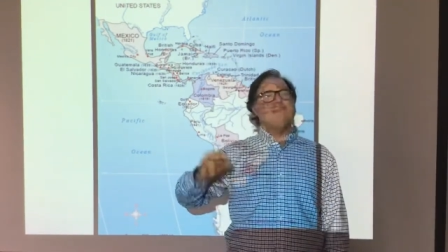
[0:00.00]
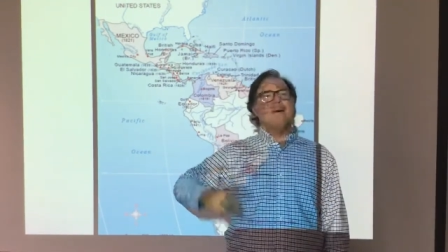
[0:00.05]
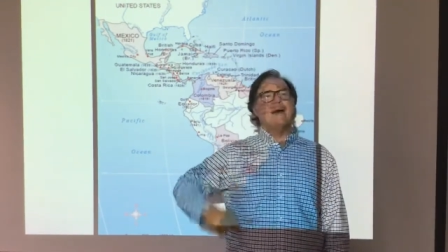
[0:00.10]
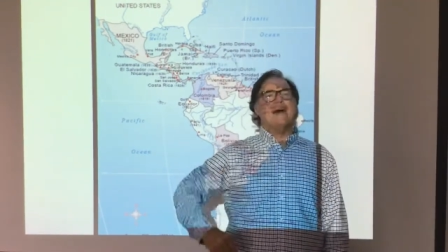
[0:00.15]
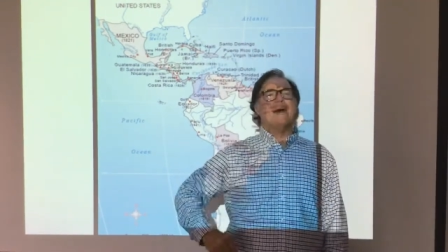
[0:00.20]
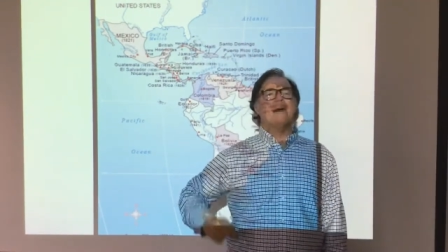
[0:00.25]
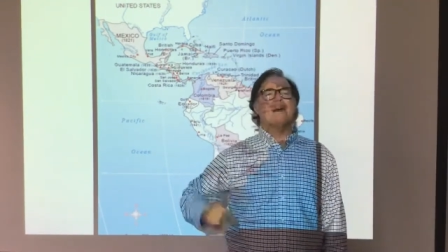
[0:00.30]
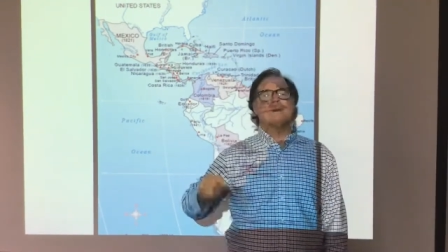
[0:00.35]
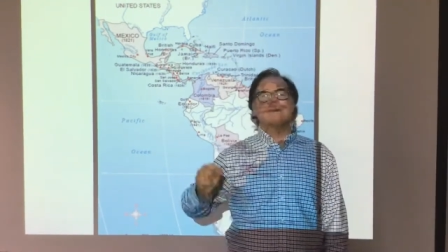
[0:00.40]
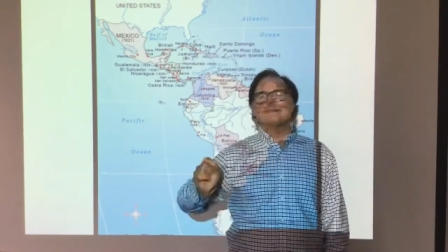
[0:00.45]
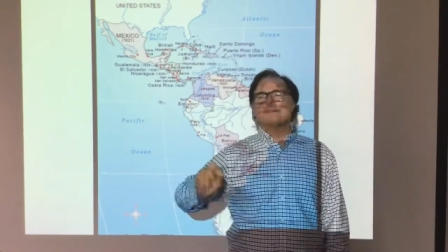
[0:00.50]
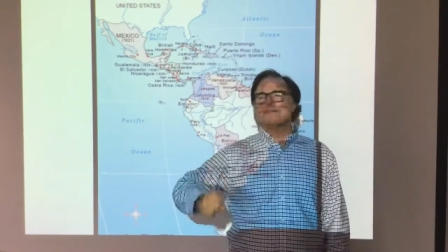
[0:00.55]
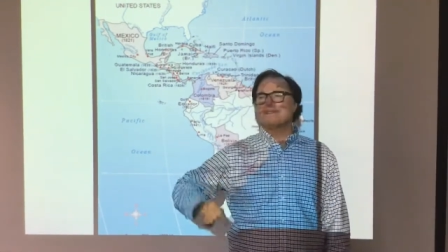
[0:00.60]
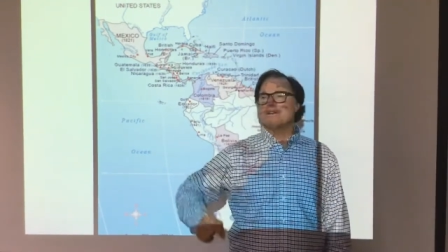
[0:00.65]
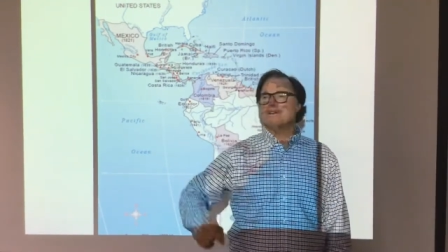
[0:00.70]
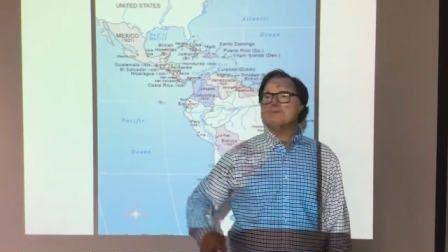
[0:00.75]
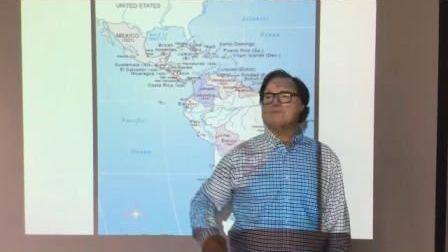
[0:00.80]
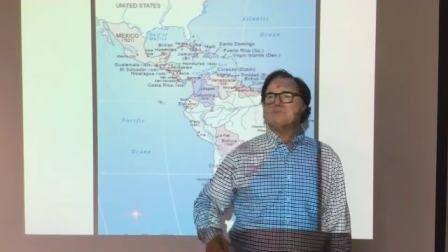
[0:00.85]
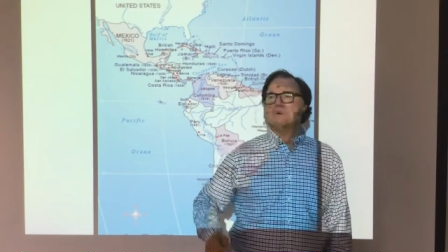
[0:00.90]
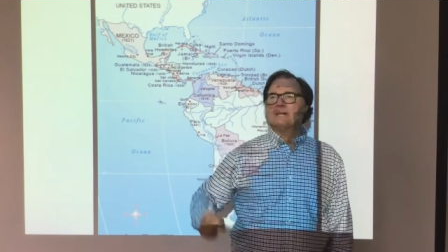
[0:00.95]
matter
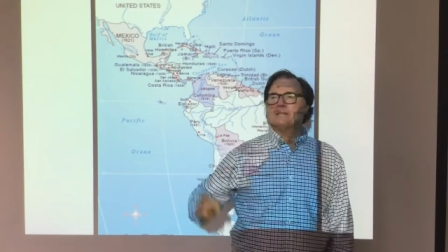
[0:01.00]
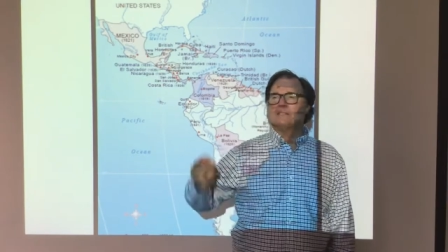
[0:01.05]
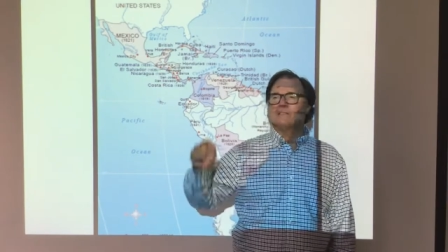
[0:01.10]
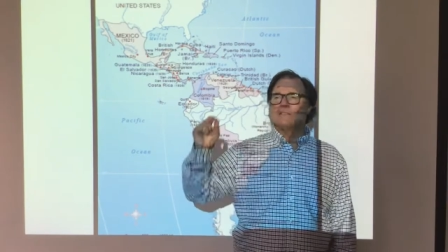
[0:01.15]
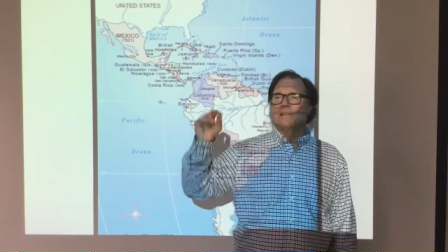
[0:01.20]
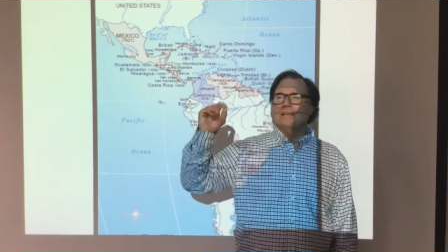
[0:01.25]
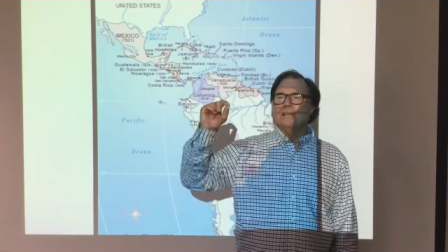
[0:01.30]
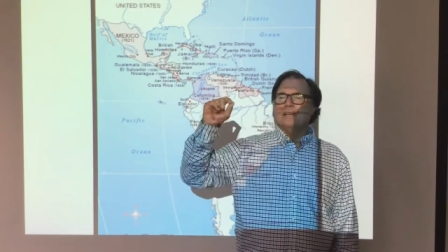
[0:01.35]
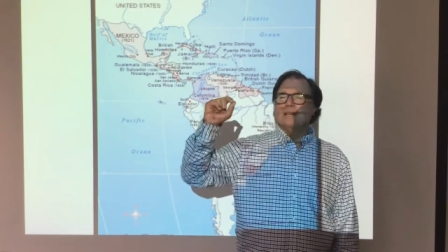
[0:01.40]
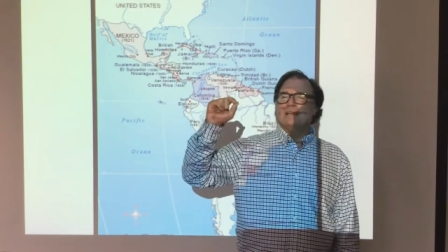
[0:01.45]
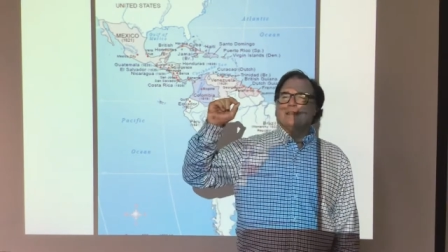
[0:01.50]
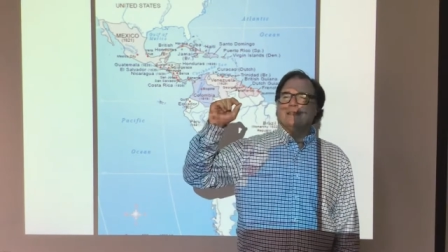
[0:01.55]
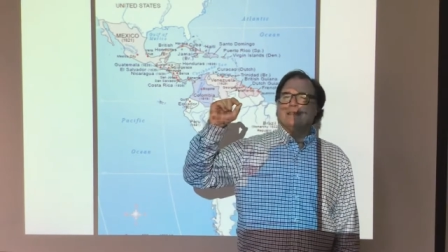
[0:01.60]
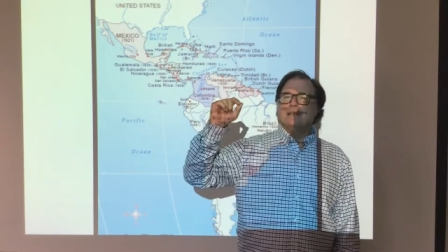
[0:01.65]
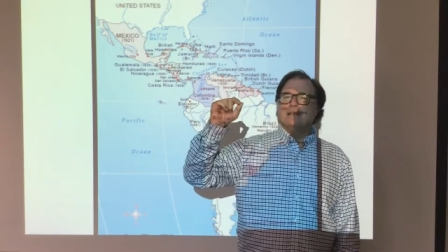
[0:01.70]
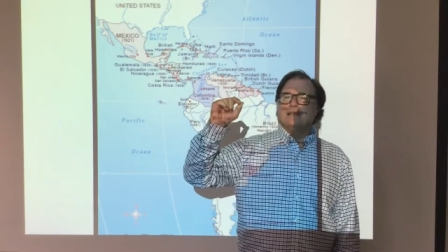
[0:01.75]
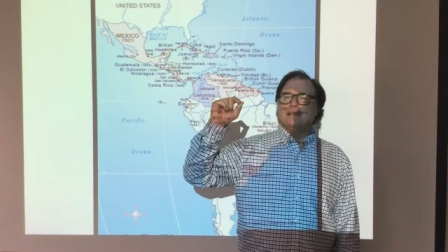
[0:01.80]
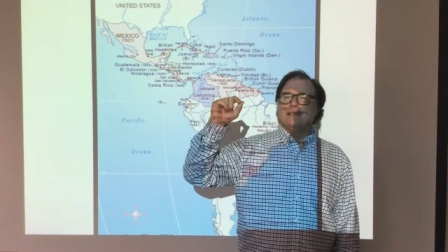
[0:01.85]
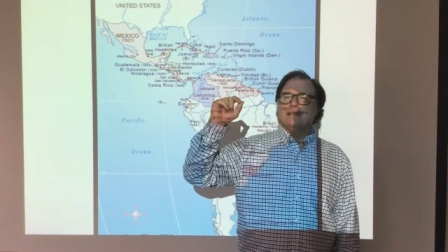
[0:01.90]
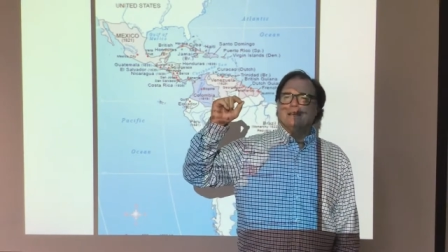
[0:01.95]
so much
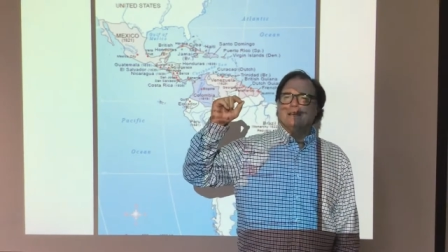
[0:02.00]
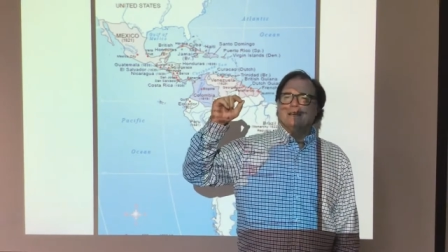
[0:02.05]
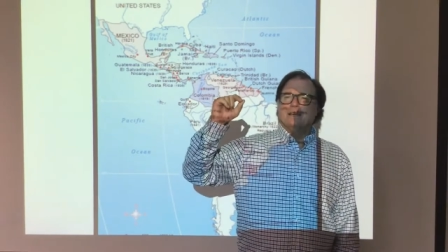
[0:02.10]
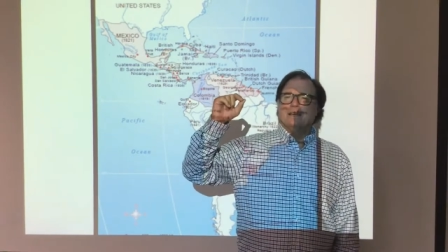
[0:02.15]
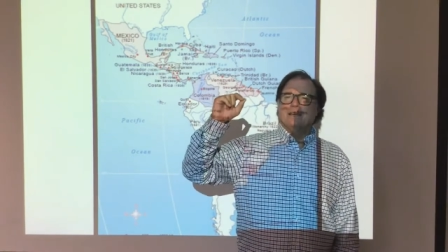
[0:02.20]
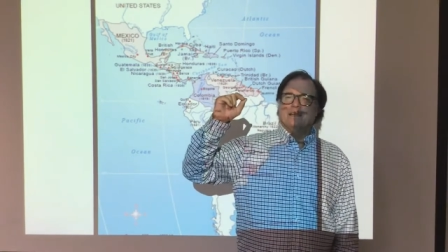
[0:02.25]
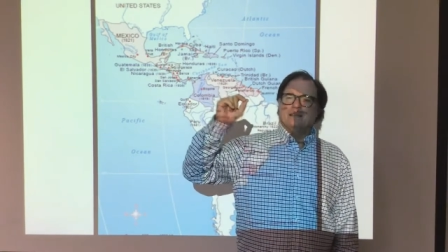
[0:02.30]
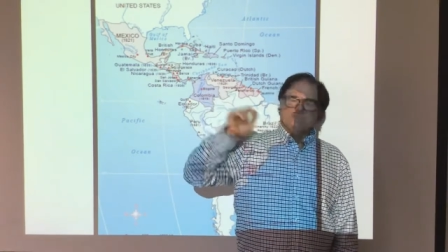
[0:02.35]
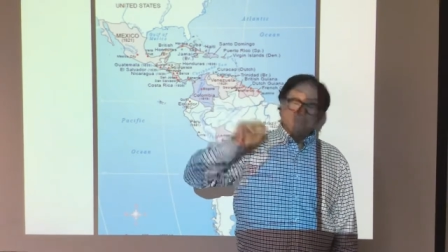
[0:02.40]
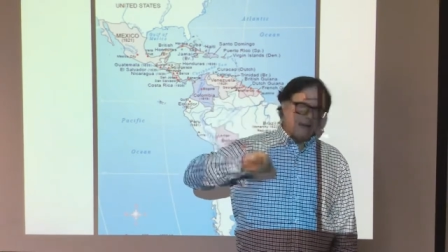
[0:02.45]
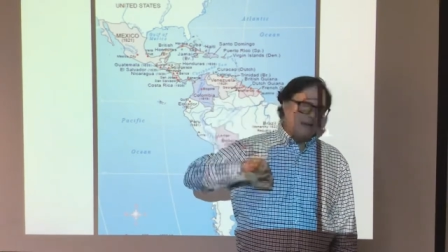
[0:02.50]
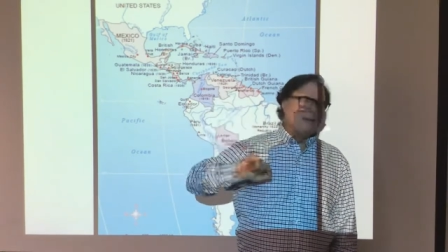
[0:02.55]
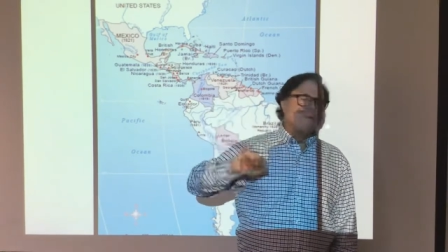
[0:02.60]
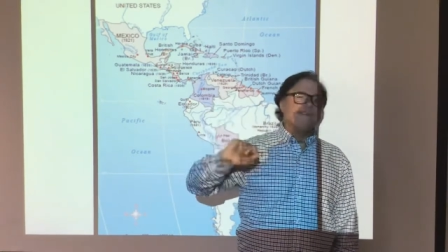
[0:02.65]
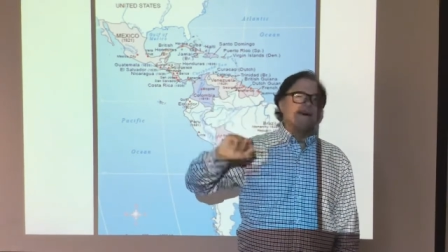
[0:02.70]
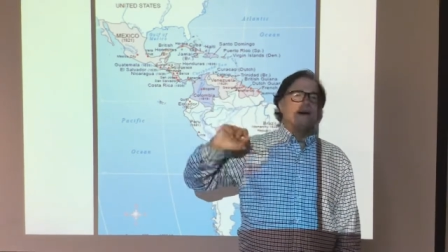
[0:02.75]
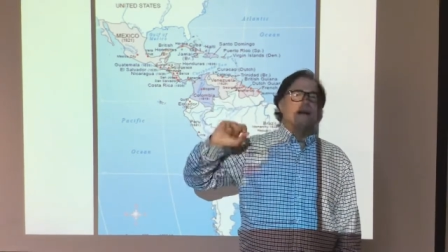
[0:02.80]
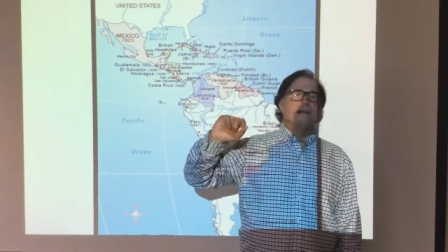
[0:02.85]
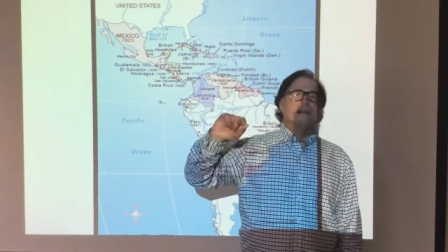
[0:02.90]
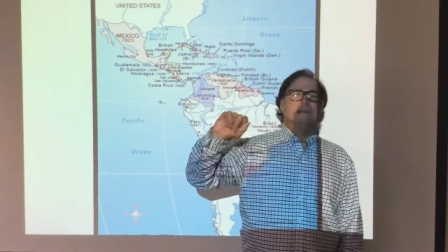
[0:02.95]
that, in my
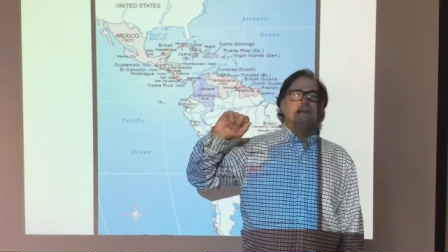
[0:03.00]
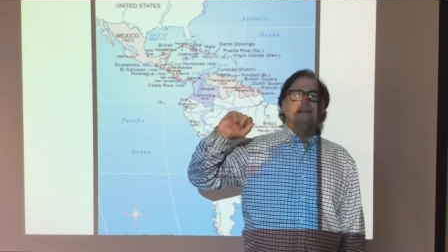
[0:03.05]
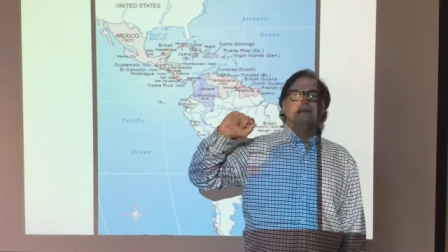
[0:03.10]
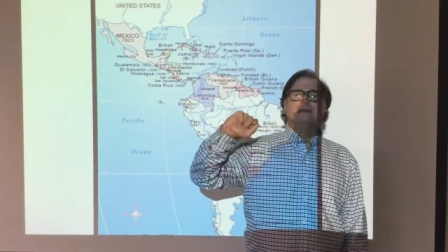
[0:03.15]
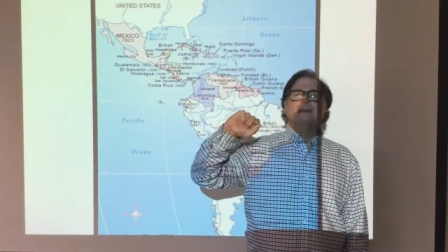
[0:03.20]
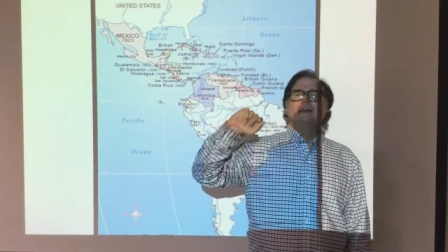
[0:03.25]
mind,